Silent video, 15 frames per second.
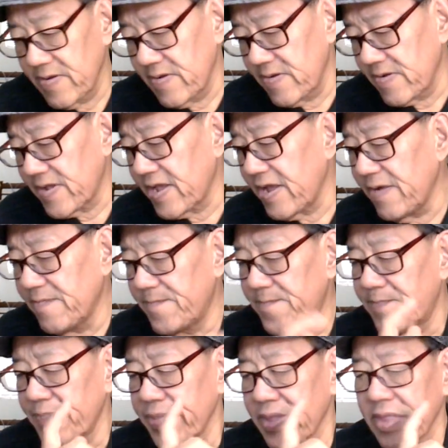Okay,
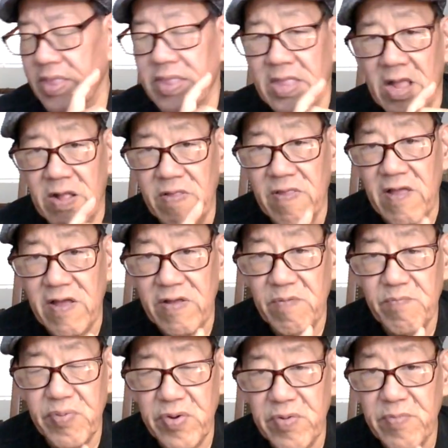now a lot
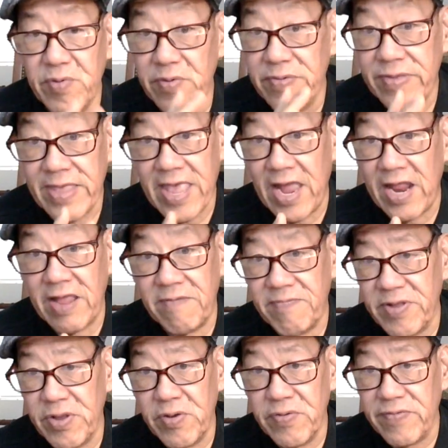of boomers can't
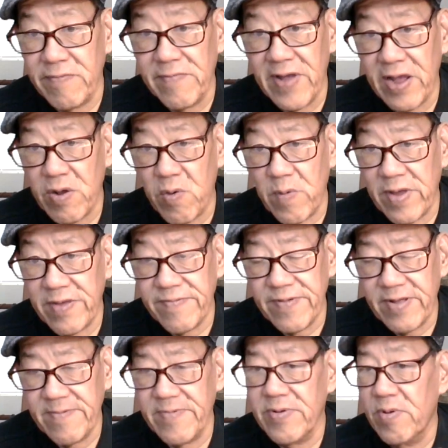even use a microwave
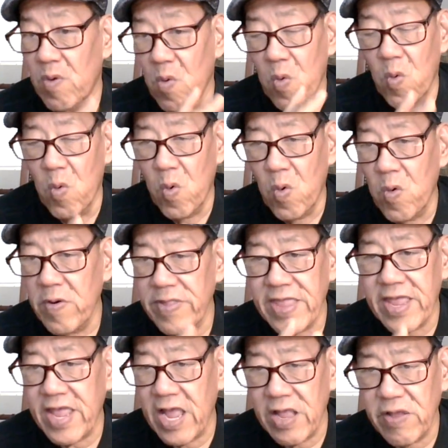oven, or they
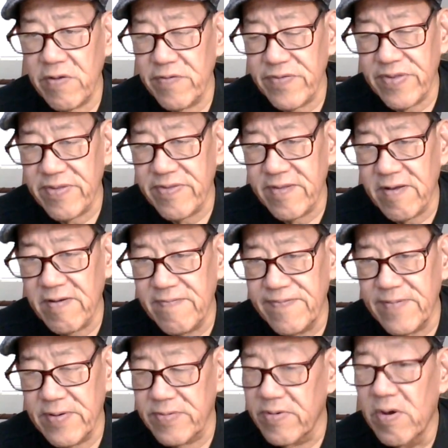can't use a cell
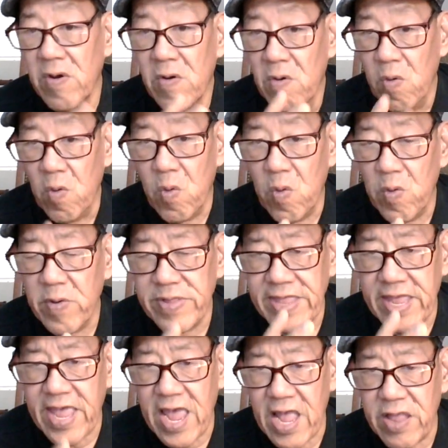phone, or
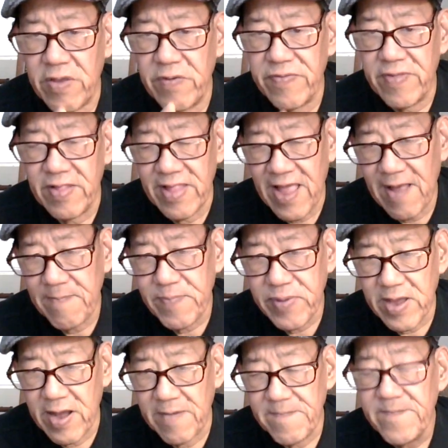they can't use a
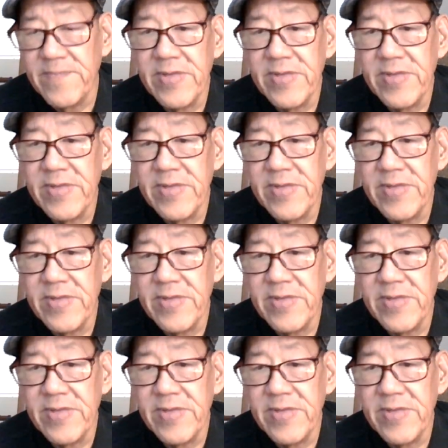laptop.